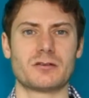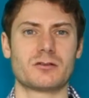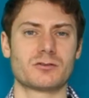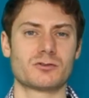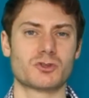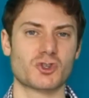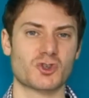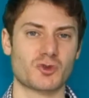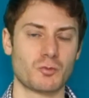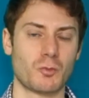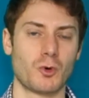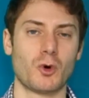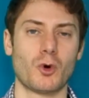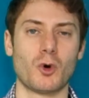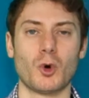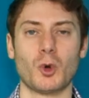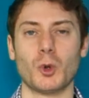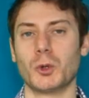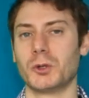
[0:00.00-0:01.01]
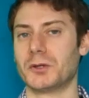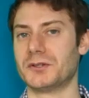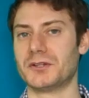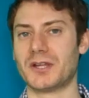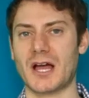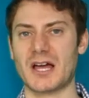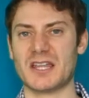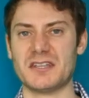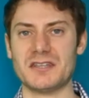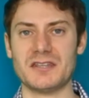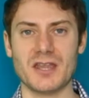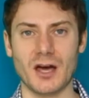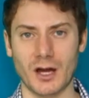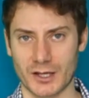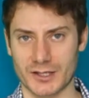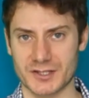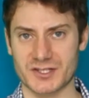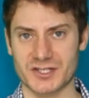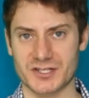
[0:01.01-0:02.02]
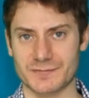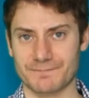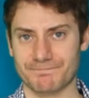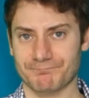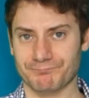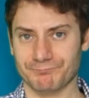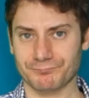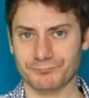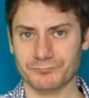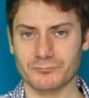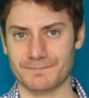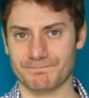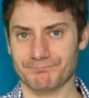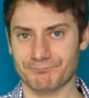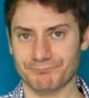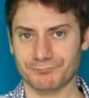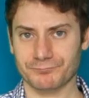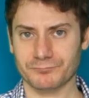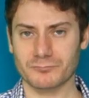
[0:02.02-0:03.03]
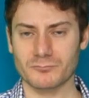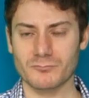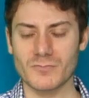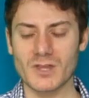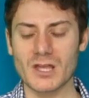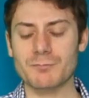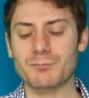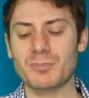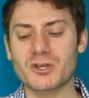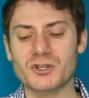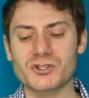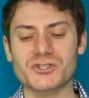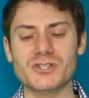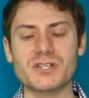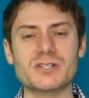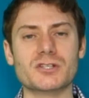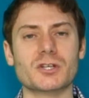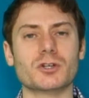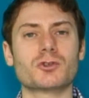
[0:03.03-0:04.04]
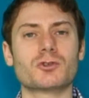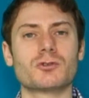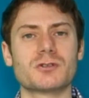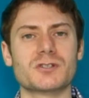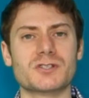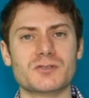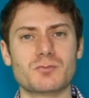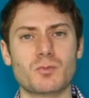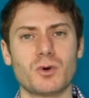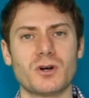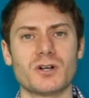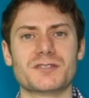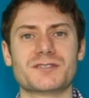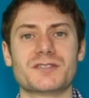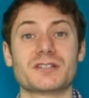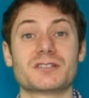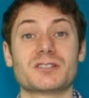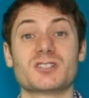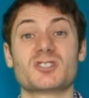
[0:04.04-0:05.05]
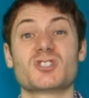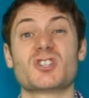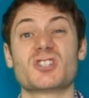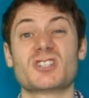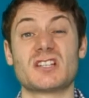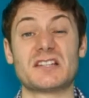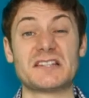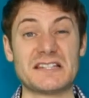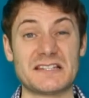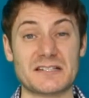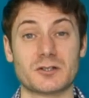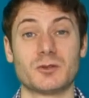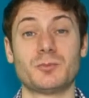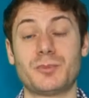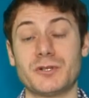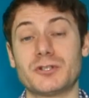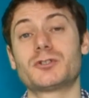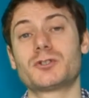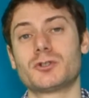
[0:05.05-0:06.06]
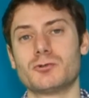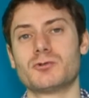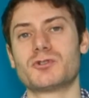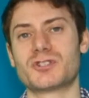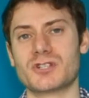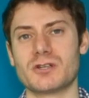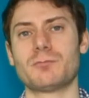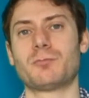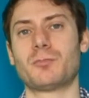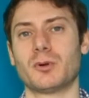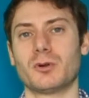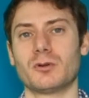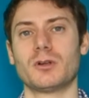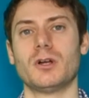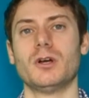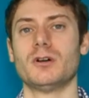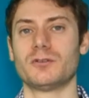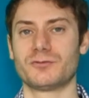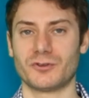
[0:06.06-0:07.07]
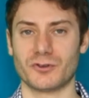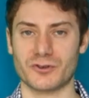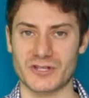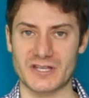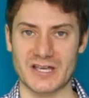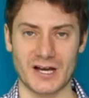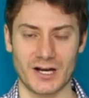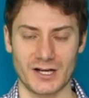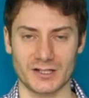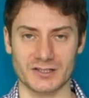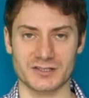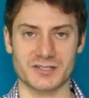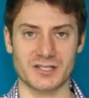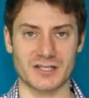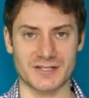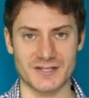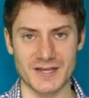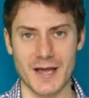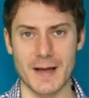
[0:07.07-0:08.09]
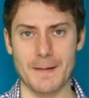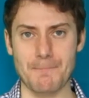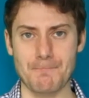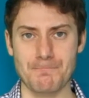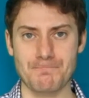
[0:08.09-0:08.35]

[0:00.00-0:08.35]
small and nice, because these are words that are just a little bit too simple for the IELTS exam.